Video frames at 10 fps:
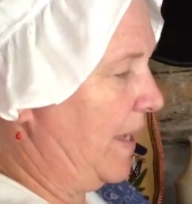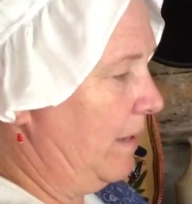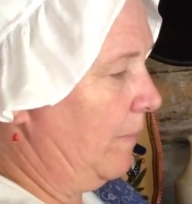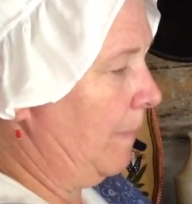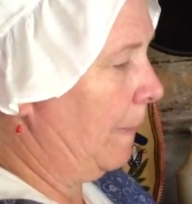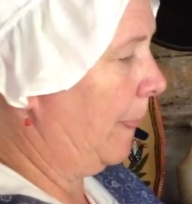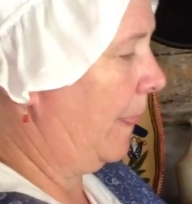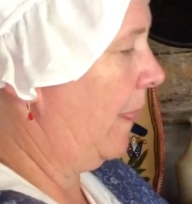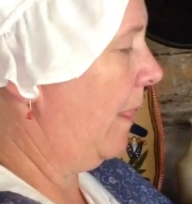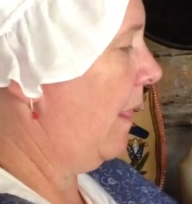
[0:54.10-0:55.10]
it,
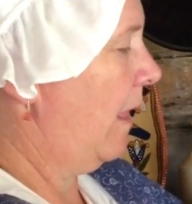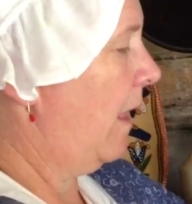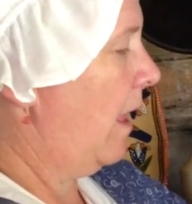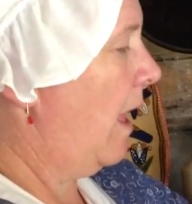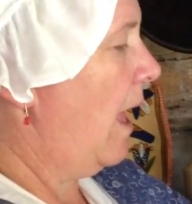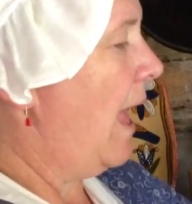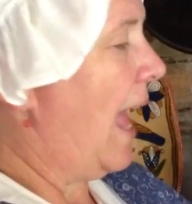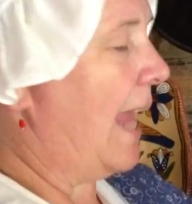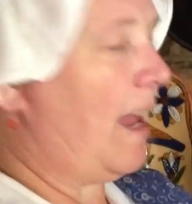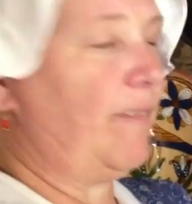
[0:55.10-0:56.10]

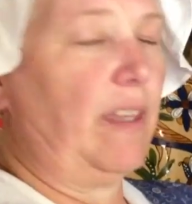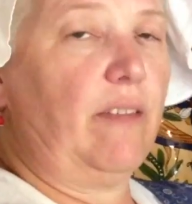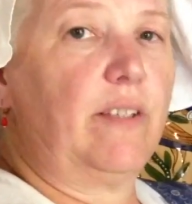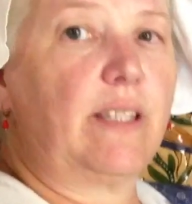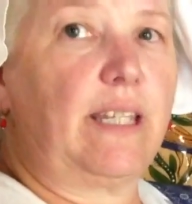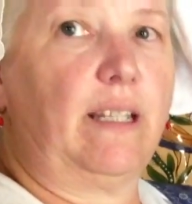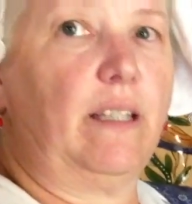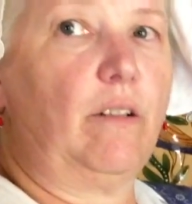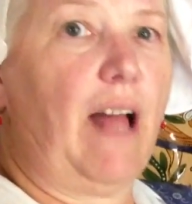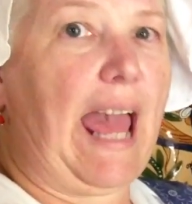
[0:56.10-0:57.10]
and I've even seen
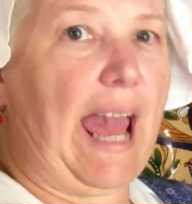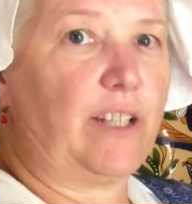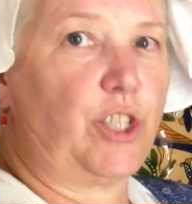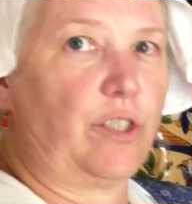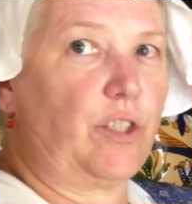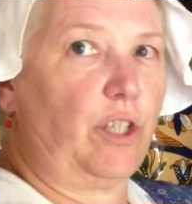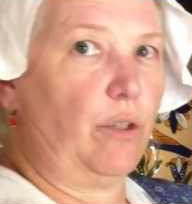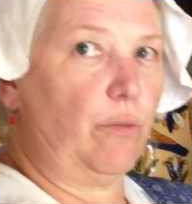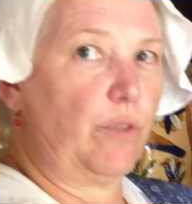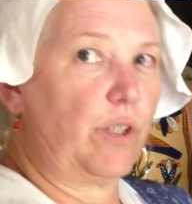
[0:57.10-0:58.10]
little hatchets
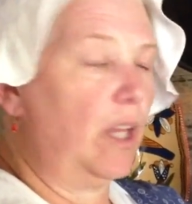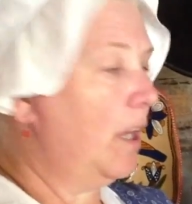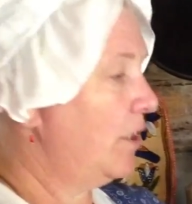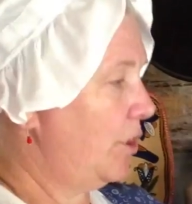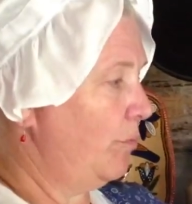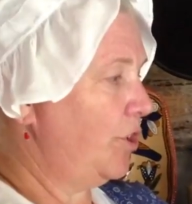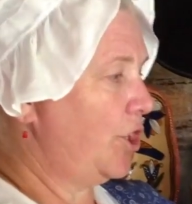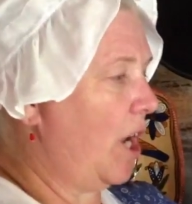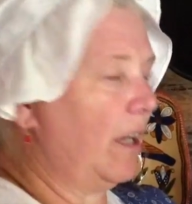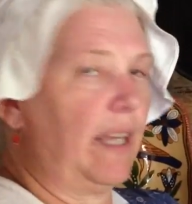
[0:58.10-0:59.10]
used to
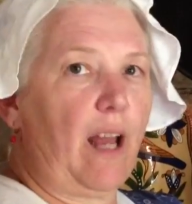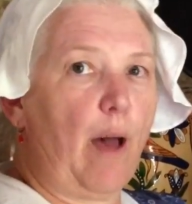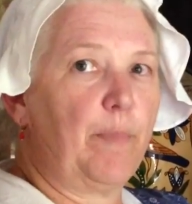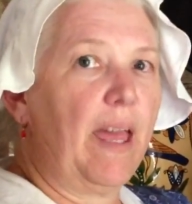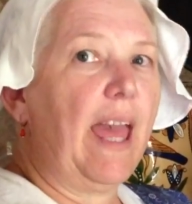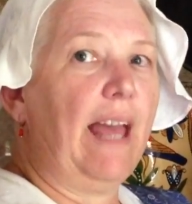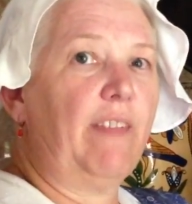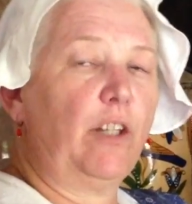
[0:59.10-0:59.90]
chunk it up, and